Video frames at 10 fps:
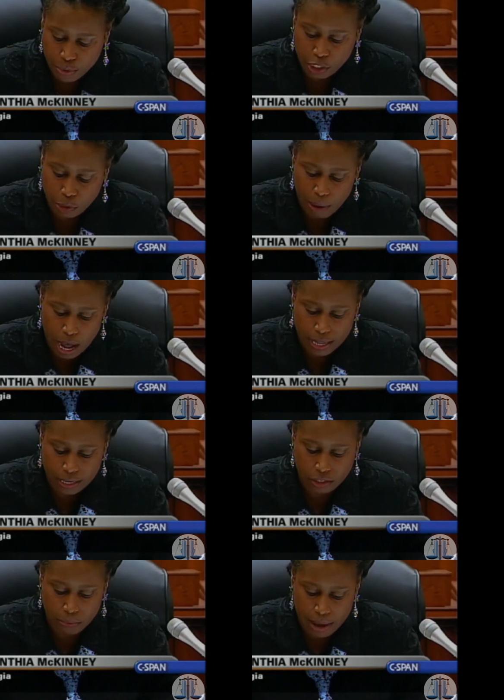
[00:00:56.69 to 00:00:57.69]

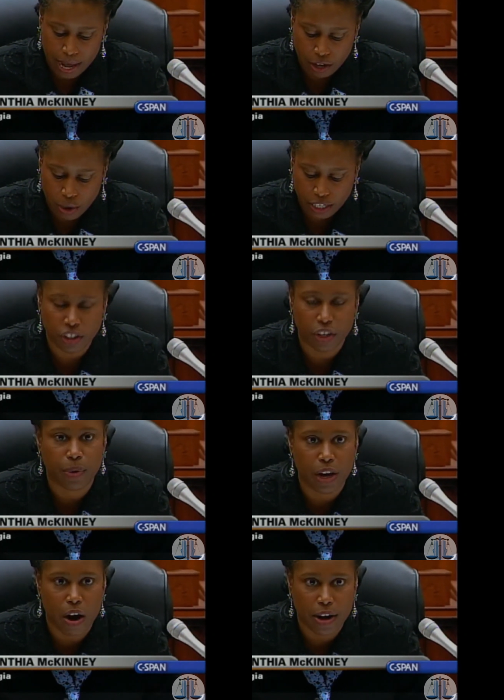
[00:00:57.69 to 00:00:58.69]
response to my question
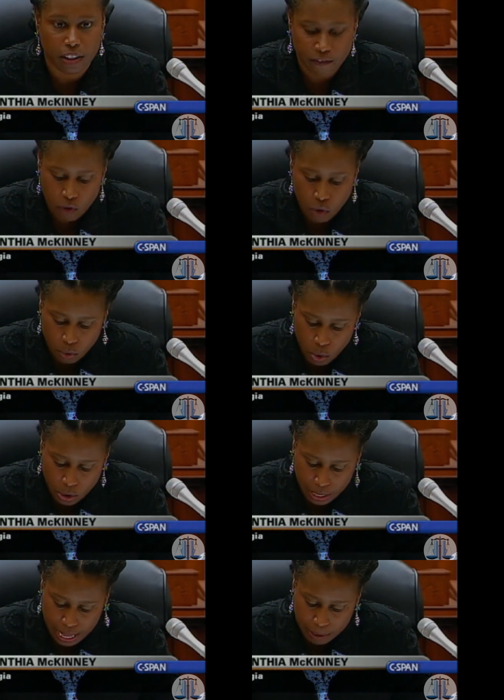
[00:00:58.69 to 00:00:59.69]
regarding the four war
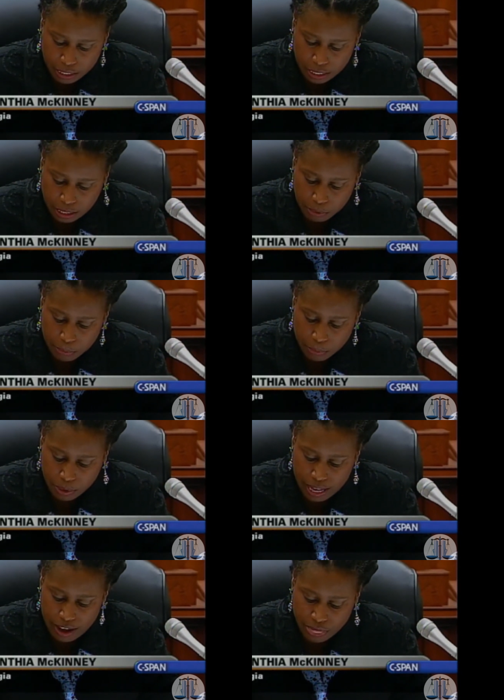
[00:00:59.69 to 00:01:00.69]
games on September
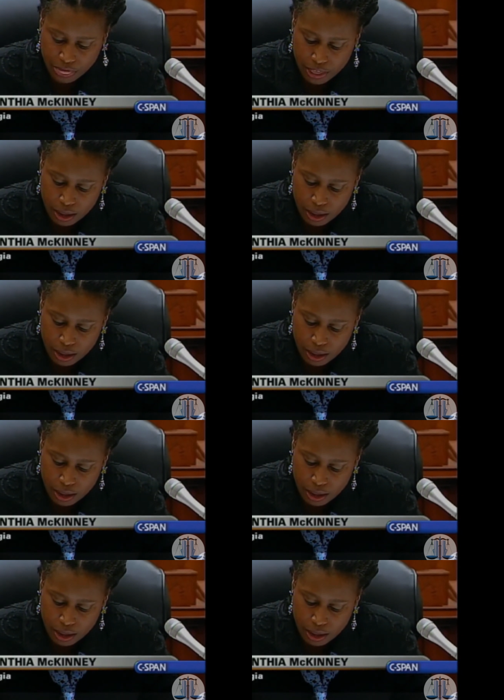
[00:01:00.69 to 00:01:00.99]
eleventh.